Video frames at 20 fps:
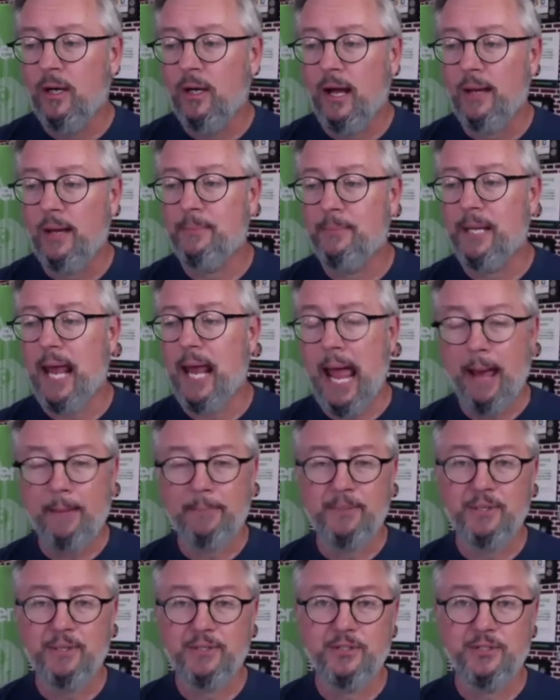I'd be
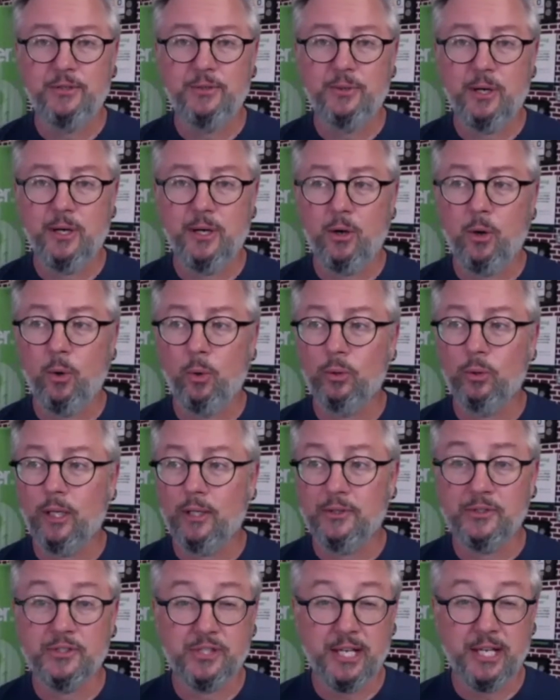happy to uh, hold
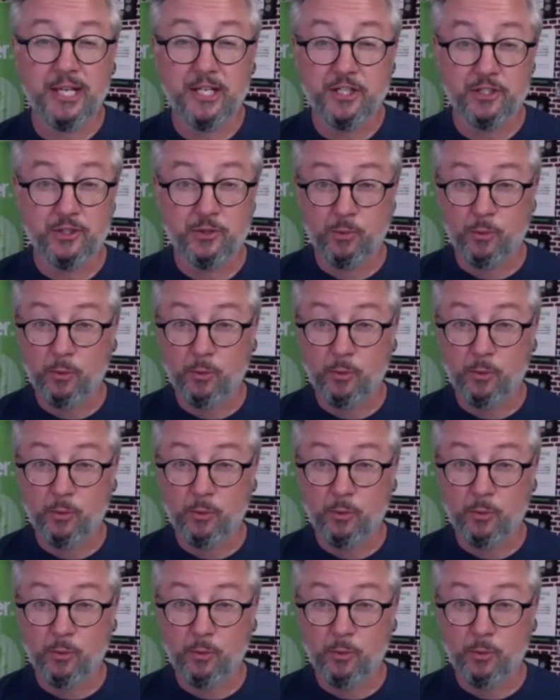other sessions